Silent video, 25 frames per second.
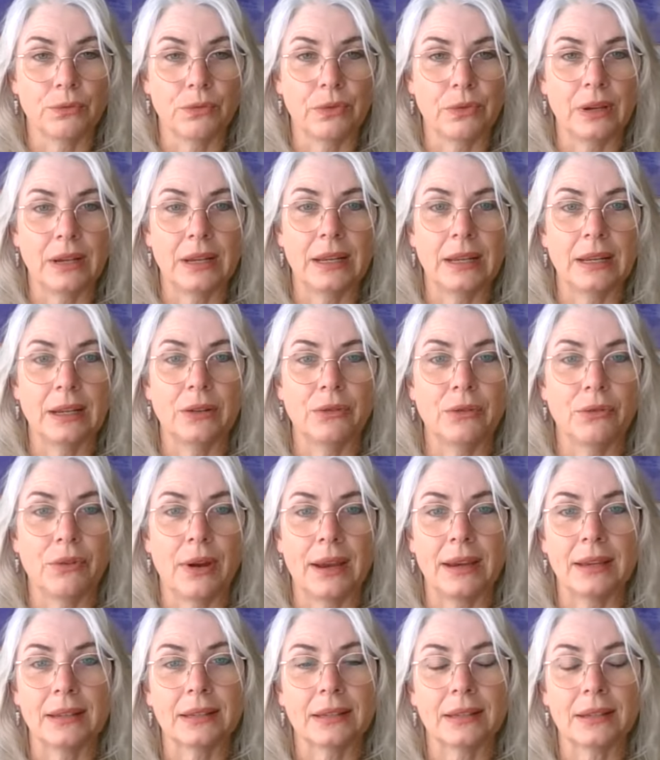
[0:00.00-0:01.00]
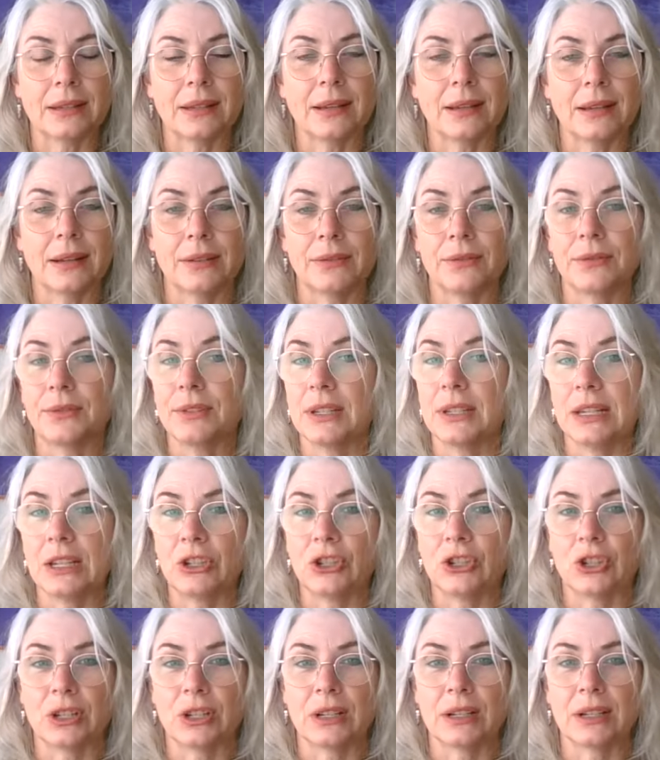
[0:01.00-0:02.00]
really great kind of
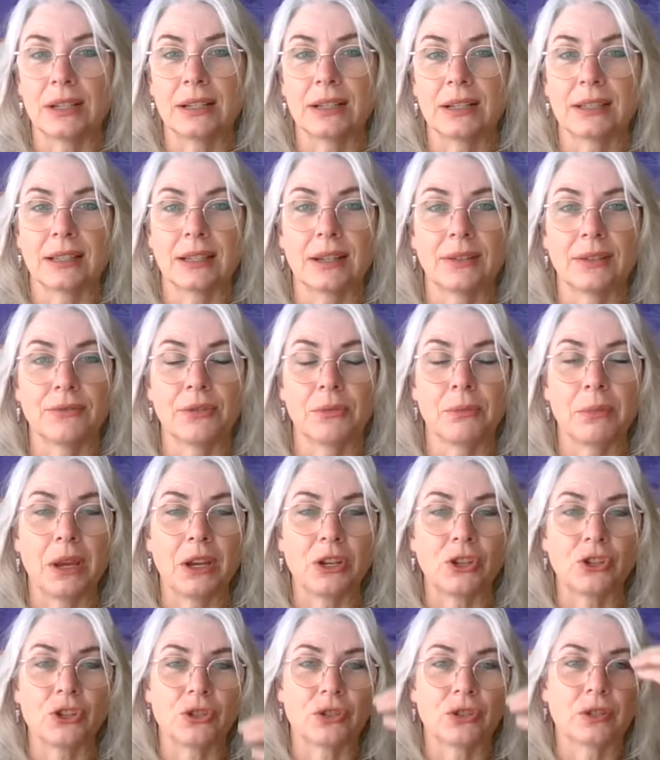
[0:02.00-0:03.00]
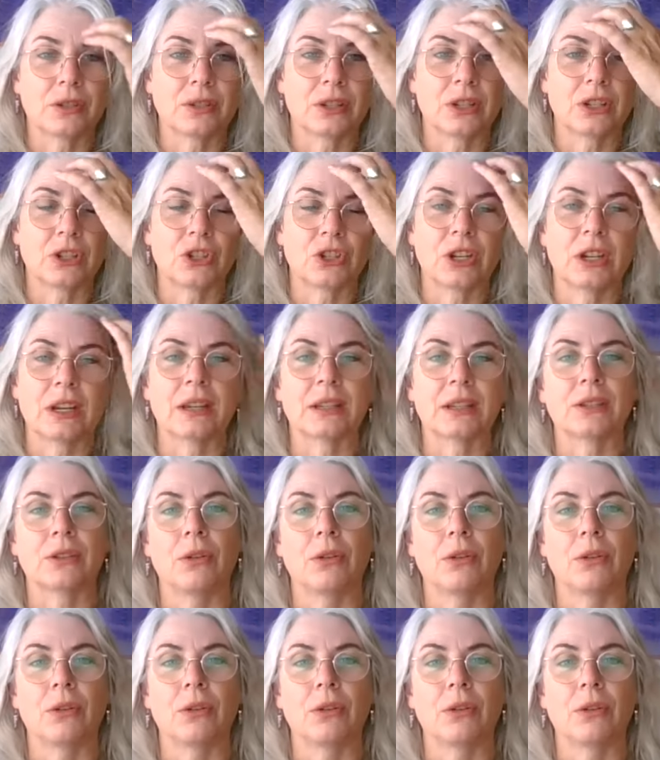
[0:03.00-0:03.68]
teachings and information to share.